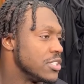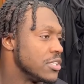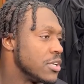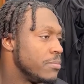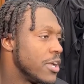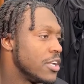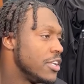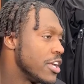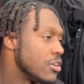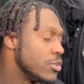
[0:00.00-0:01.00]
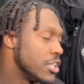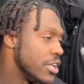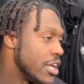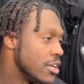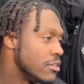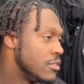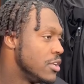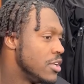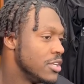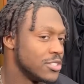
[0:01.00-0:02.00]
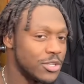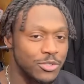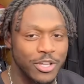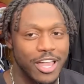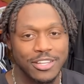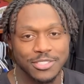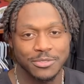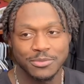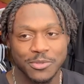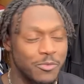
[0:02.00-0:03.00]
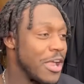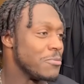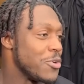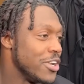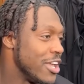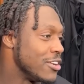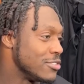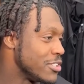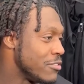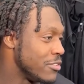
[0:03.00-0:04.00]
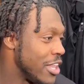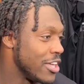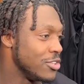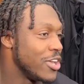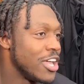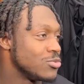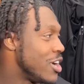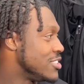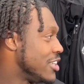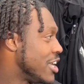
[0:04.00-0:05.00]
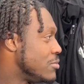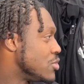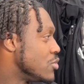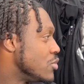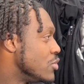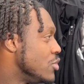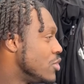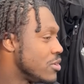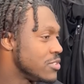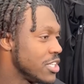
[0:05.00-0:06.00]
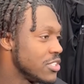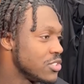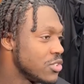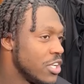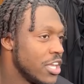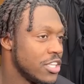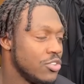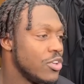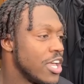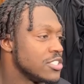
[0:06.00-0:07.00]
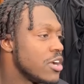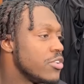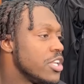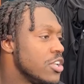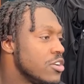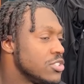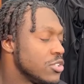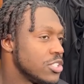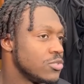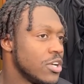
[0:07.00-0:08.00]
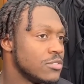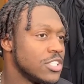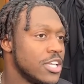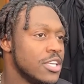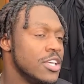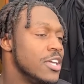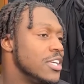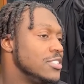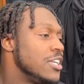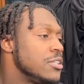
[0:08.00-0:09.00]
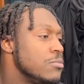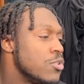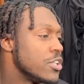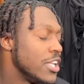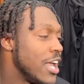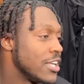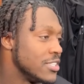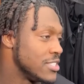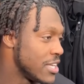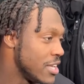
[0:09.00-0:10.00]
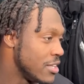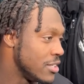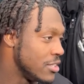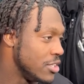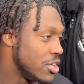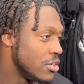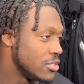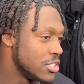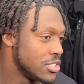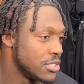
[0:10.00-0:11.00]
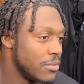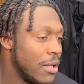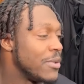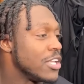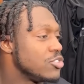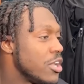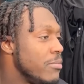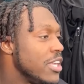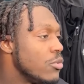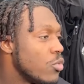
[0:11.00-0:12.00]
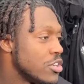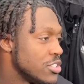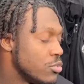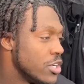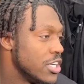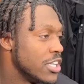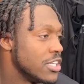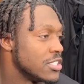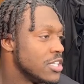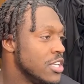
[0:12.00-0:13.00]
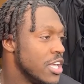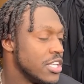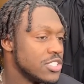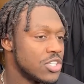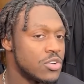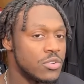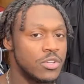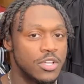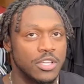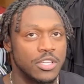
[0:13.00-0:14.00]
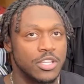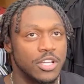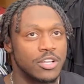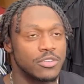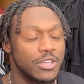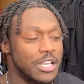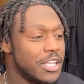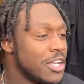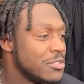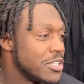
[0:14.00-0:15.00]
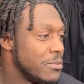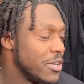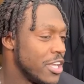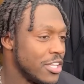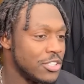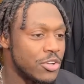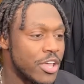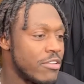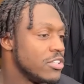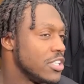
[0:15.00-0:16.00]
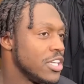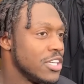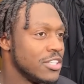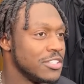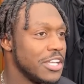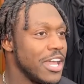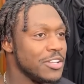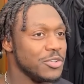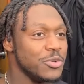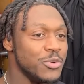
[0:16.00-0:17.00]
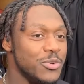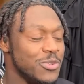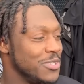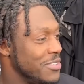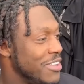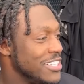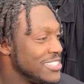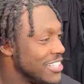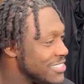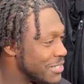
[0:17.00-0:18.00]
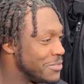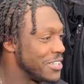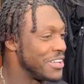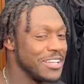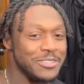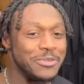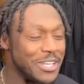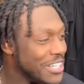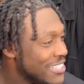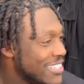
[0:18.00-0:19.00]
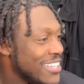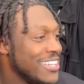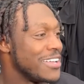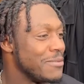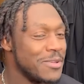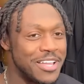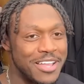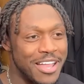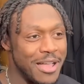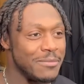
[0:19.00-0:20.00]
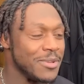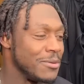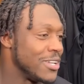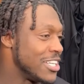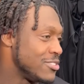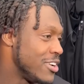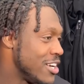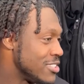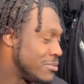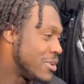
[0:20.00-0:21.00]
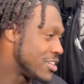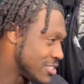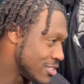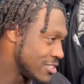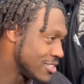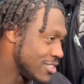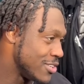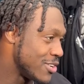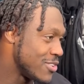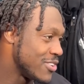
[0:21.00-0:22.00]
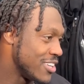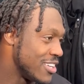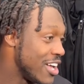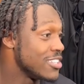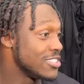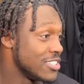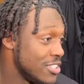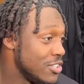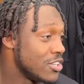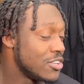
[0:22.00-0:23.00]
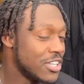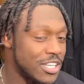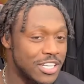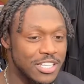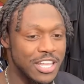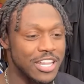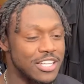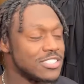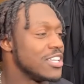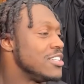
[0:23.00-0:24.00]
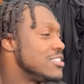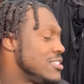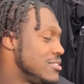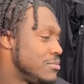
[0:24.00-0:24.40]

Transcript: to compound the negative with the negative. So you guys can write more negative stuff. Like, you guys watch the game too, you know what I'm saying? So, like, you guys already know. So that's why I was like, there's nothing more that I can say, you know, just to, I'm not trying to make it worse than what it is. And so, you know, and then on top of that, you know, everything that I do, if I say something, I do anything, I'm classified as a monster, you know, honestly, you know, and it's